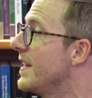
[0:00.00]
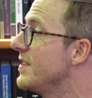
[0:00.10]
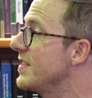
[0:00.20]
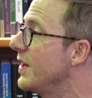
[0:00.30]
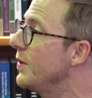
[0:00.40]

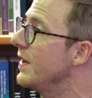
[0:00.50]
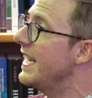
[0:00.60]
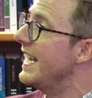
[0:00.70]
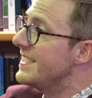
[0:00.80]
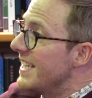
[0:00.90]
So
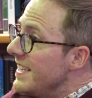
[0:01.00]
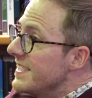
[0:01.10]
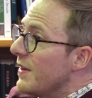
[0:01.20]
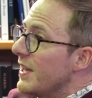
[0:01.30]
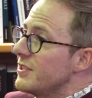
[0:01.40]
it
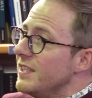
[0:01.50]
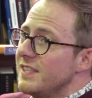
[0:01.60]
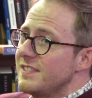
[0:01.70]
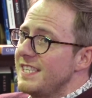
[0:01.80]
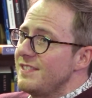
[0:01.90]
turns out actually
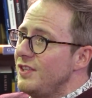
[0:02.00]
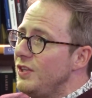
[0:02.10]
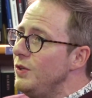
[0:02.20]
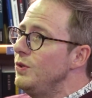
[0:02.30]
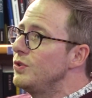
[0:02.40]
there's this
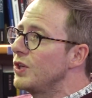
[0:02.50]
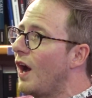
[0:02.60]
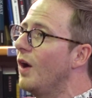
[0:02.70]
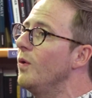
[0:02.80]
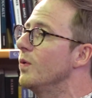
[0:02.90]
huge
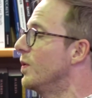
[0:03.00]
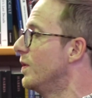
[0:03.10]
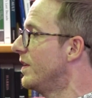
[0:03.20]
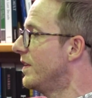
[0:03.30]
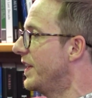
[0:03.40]
hole
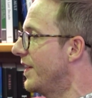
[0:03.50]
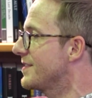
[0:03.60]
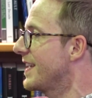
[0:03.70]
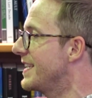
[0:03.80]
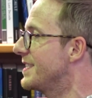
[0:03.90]
in our
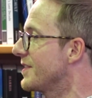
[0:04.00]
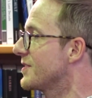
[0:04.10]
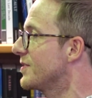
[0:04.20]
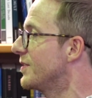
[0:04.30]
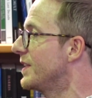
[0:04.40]
scientific
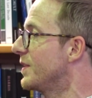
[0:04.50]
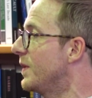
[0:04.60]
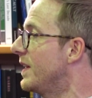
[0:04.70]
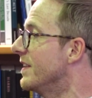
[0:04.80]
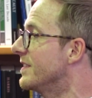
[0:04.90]
story of the
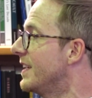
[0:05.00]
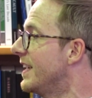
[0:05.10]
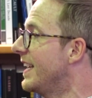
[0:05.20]
world.